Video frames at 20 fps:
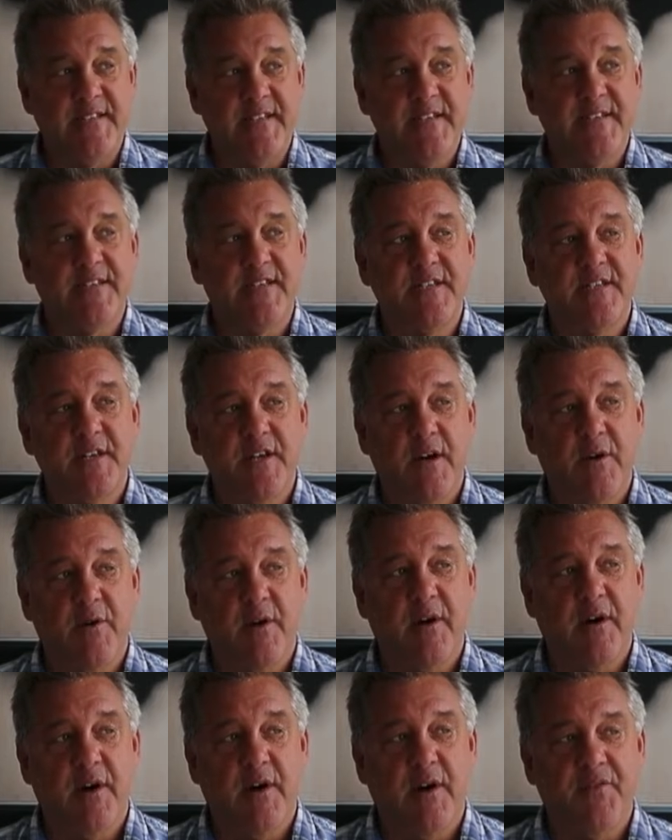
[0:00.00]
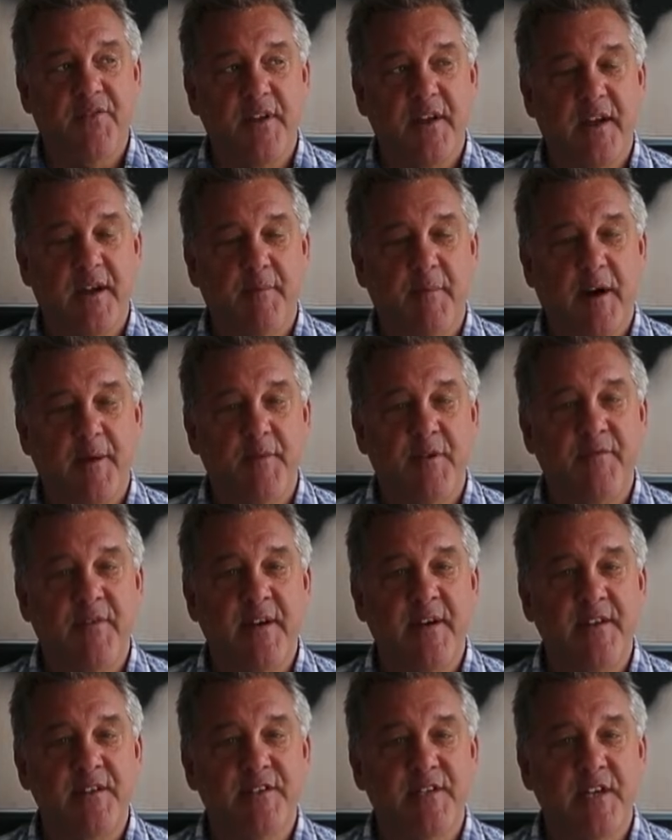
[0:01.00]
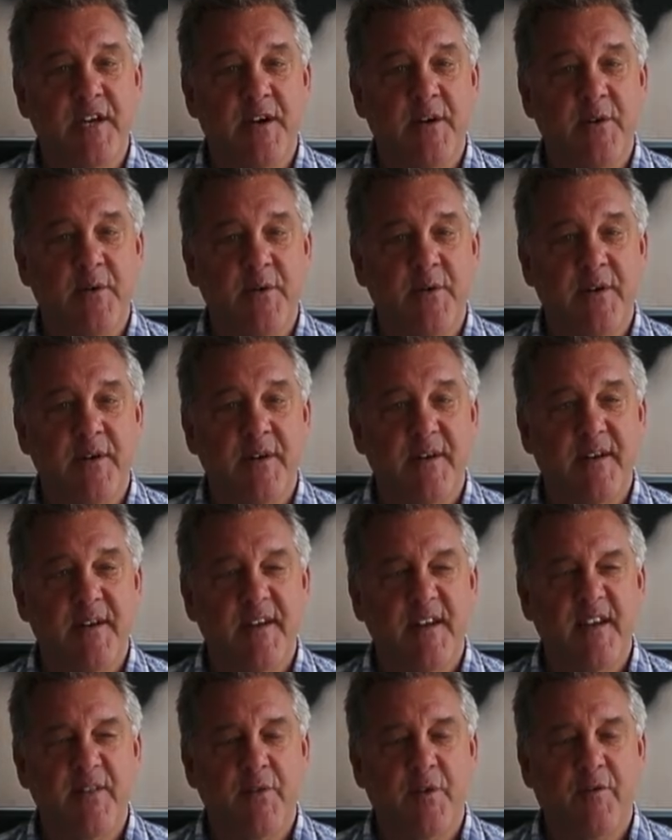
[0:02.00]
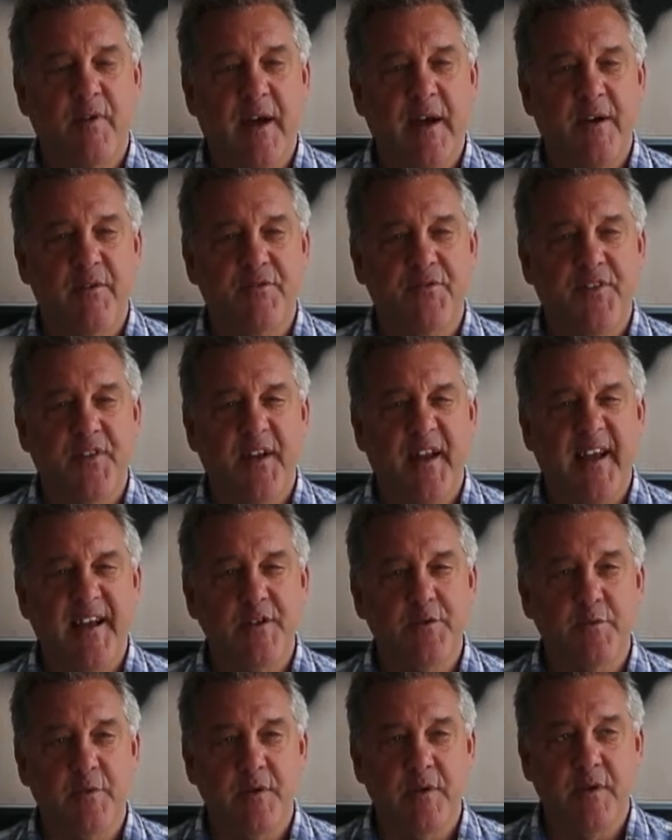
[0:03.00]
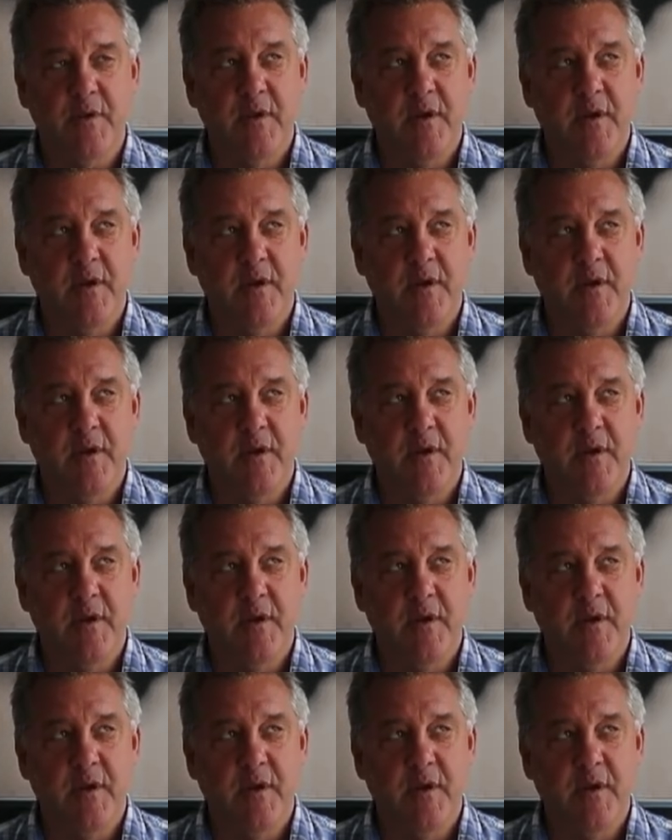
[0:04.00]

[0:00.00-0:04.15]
and he said, you know what, I think I might be ready to go in the round for the next one.